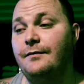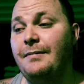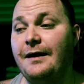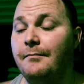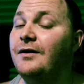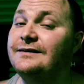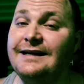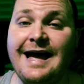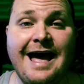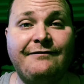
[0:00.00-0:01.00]
about a month
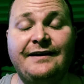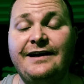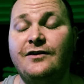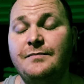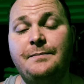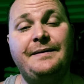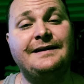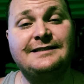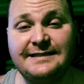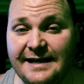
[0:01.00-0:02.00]
and a half later of me
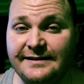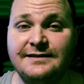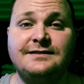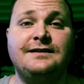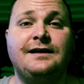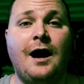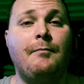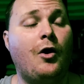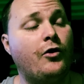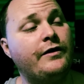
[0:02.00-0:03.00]
being sentenced,
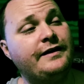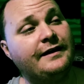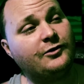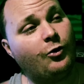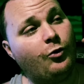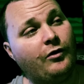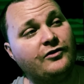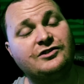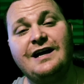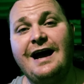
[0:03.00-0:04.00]
I'm already at the whole
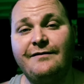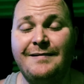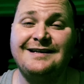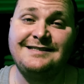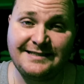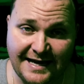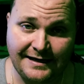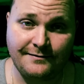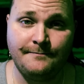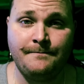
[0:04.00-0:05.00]
other side of my
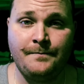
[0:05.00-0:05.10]
state.